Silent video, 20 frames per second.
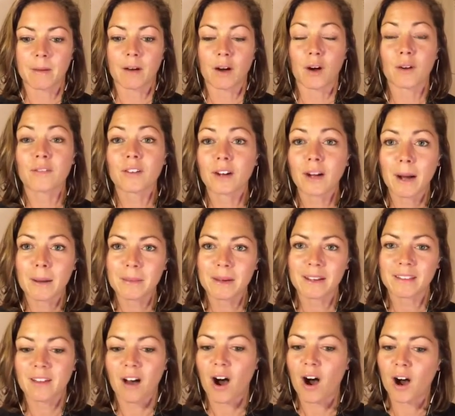
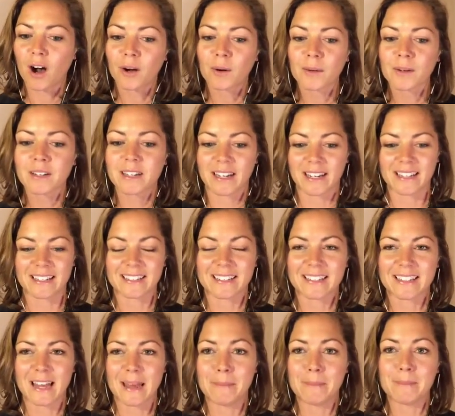Overcoming the
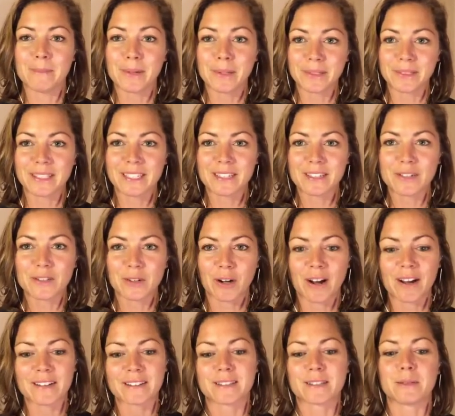awkwardness and building
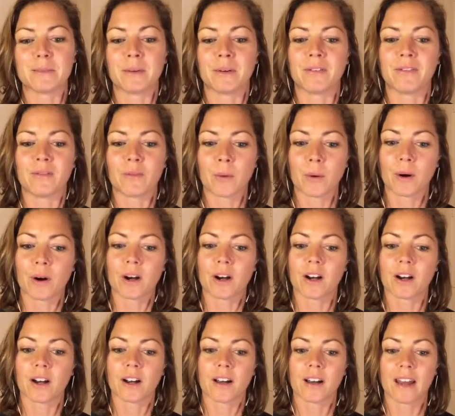trust
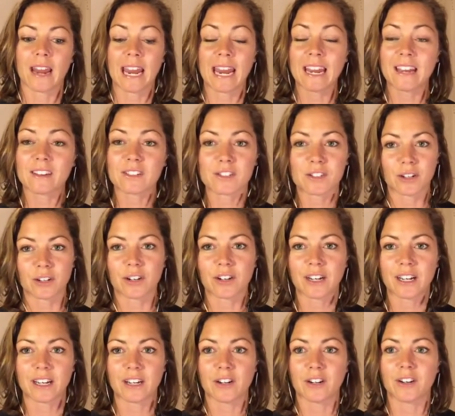before and
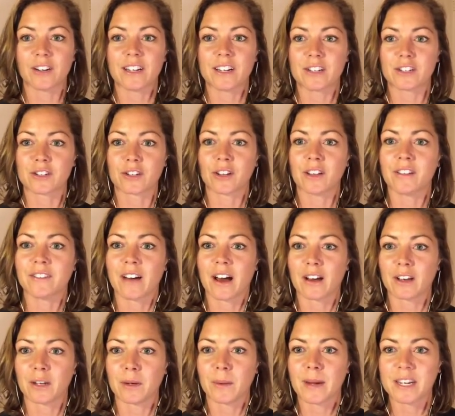during your initial
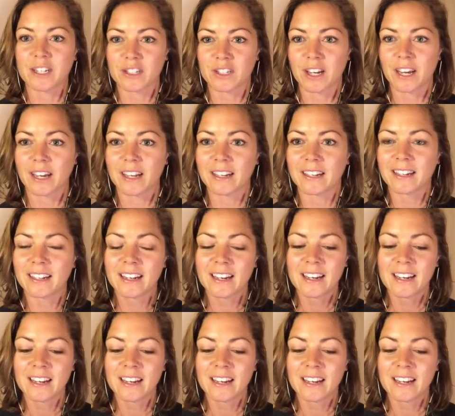evaluation.